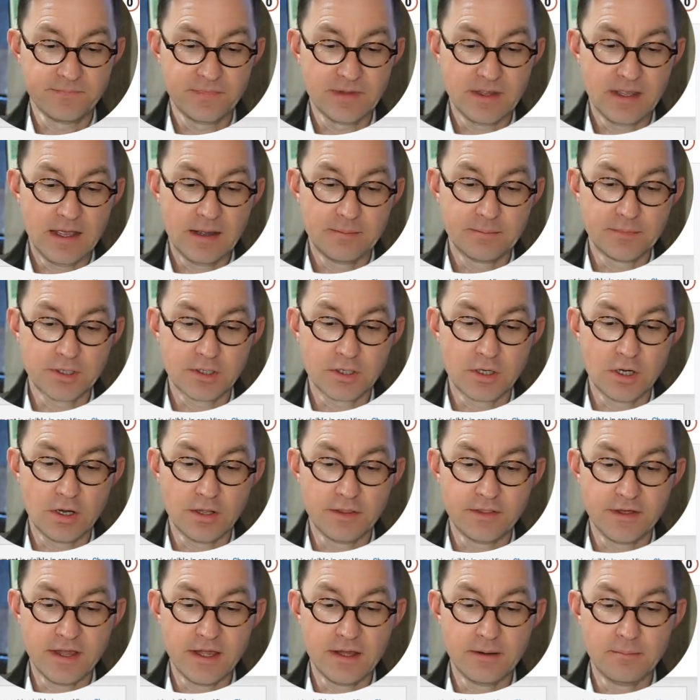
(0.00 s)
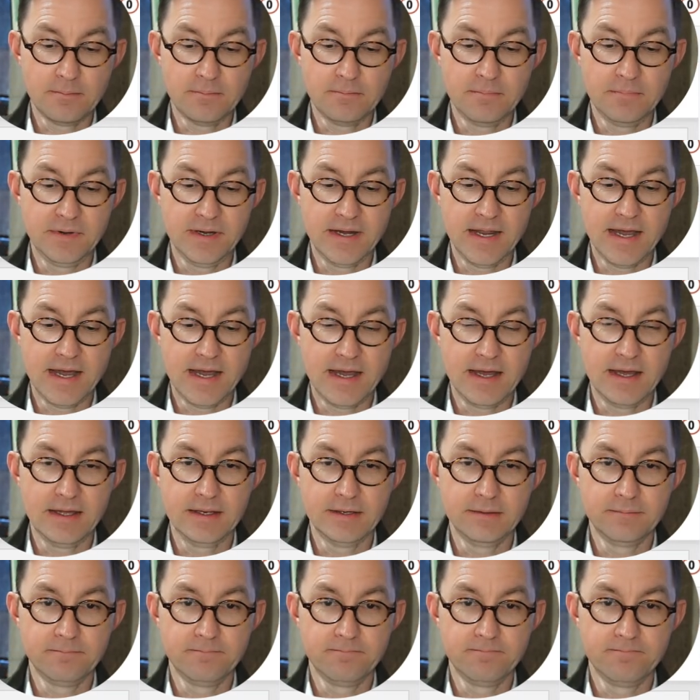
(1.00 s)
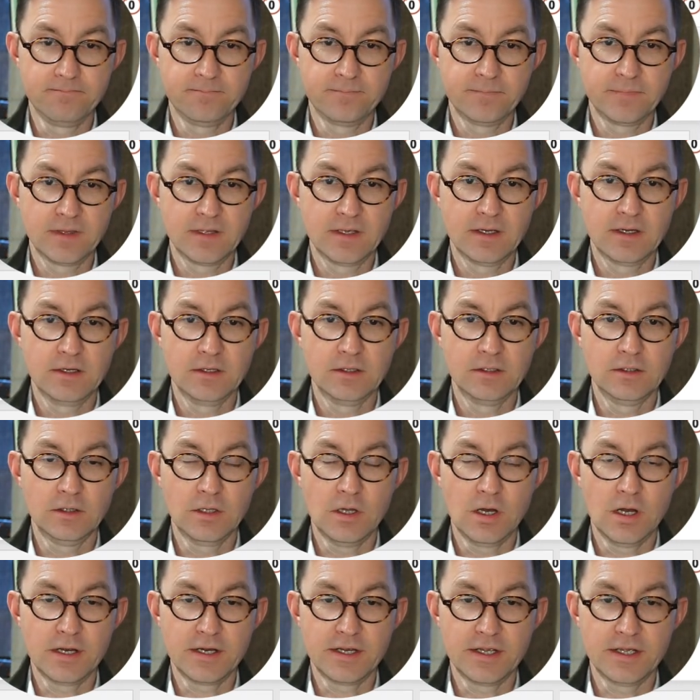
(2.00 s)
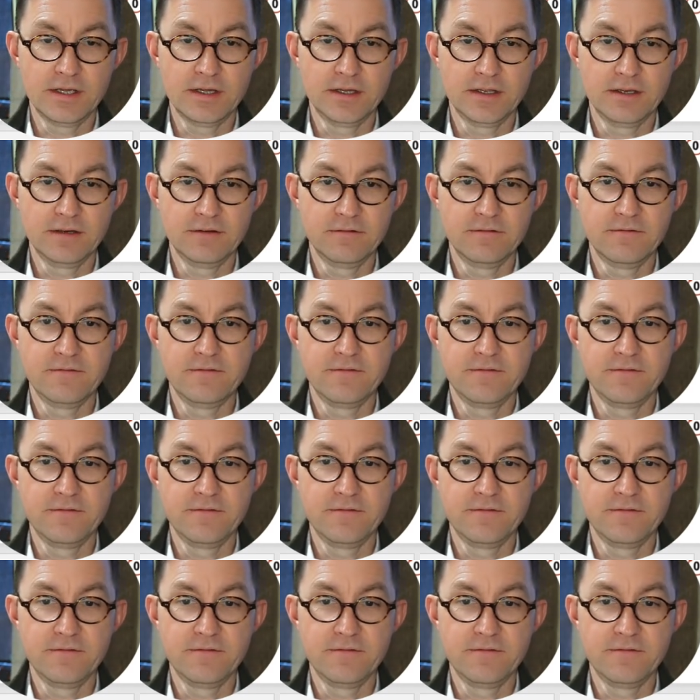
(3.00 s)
I'm going to call them non-login